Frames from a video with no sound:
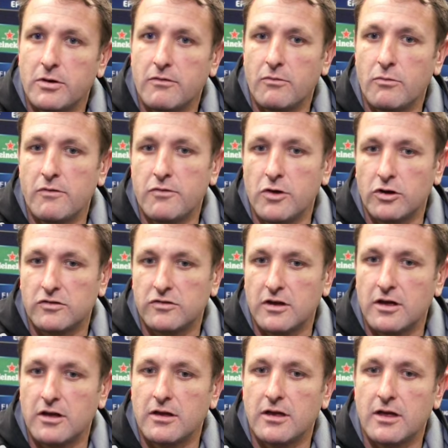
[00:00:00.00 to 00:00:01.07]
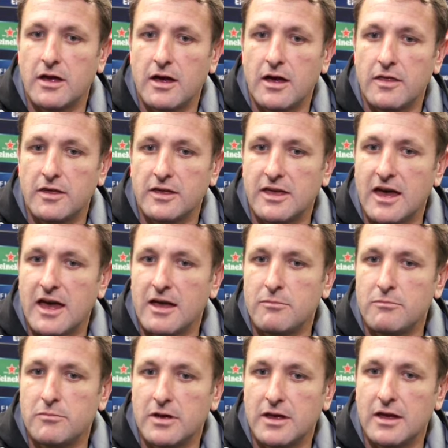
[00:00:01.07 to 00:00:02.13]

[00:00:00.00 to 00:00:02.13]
We've looked at the game